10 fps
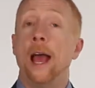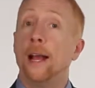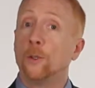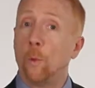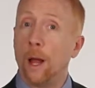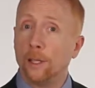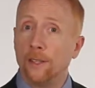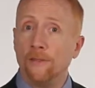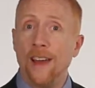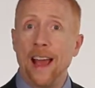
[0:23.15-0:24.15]
as well as
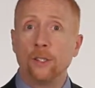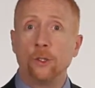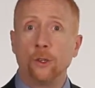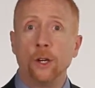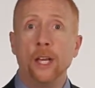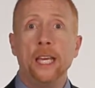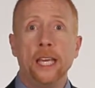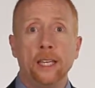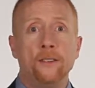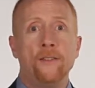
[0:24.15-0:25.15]
a factor
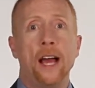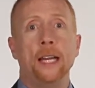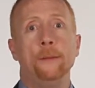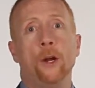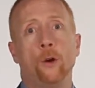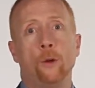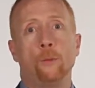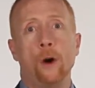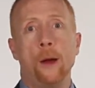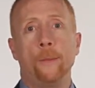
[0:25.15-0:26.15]
in dividing marital
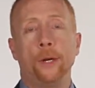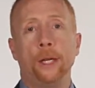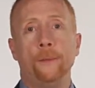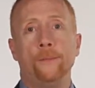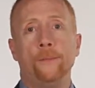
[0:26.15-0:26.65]
property.